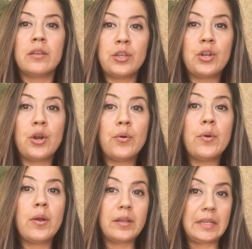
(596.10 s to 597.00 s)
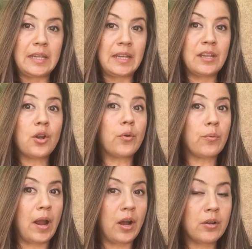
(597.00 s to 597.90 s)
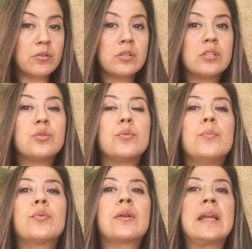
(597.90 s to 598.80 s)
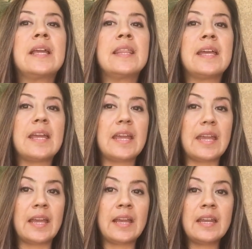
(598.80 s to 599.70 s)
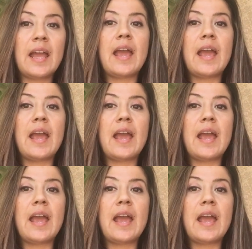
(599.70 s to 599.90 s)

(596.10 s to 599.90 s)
you know, getting aroused, breathe it in